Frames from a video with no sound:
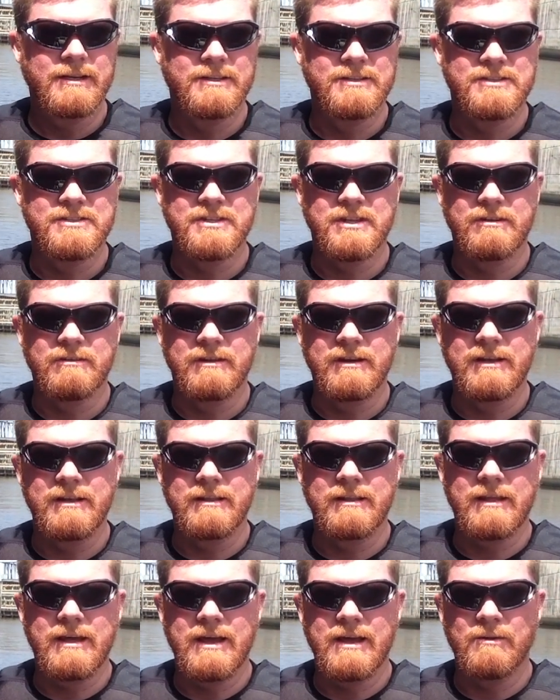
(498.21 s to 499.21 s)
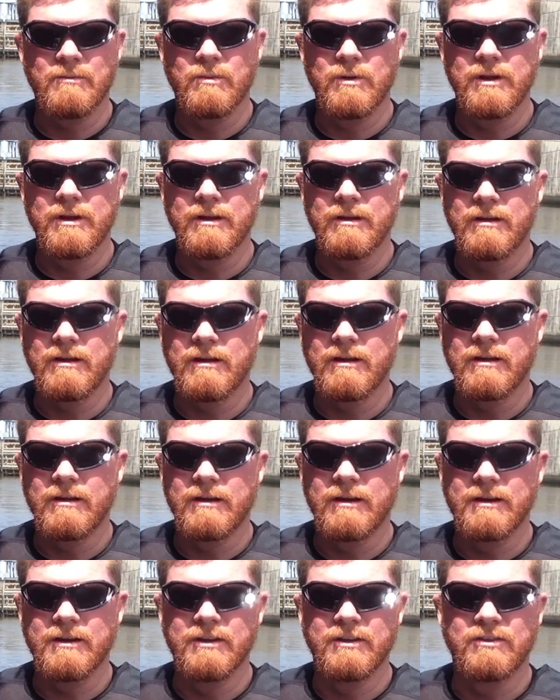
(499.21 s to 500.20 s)
considering that we
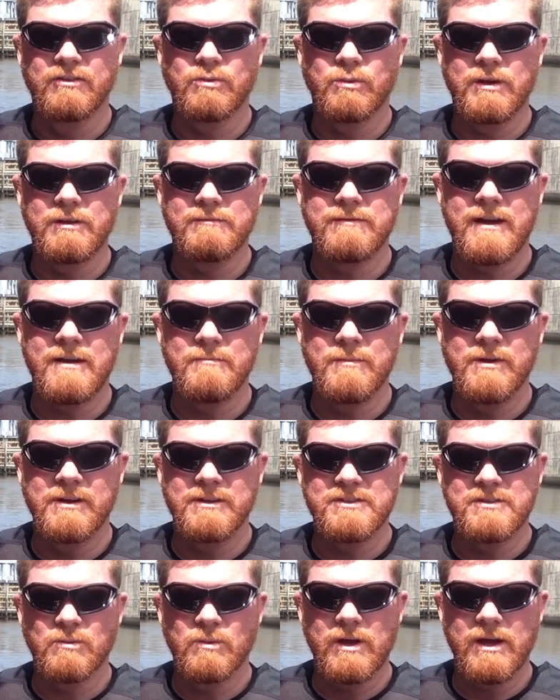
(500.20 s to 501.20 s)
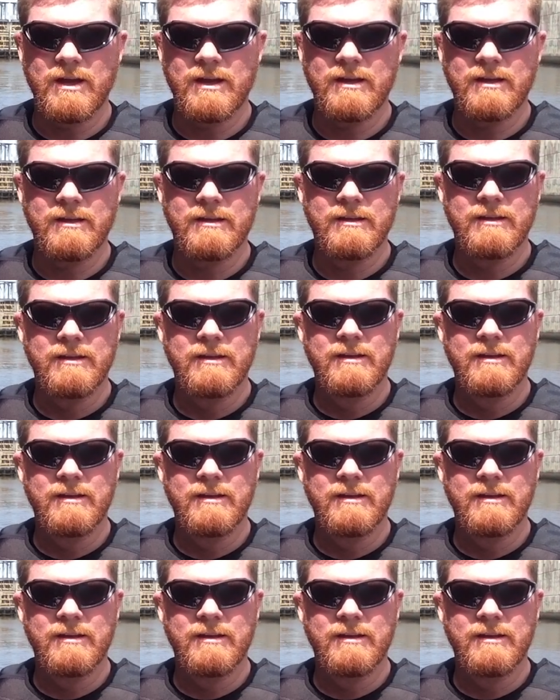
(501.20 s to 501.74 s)
are a good 25 minutes away